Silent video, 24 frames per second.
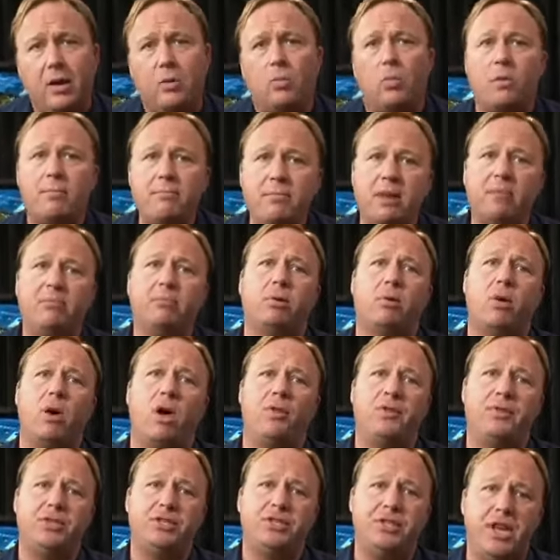Remember all
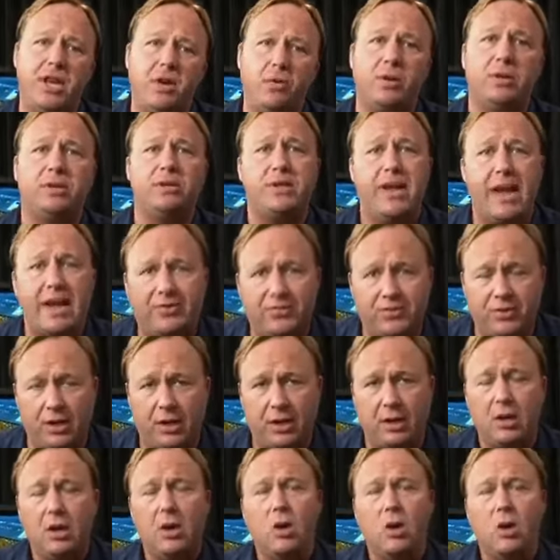the secret testing,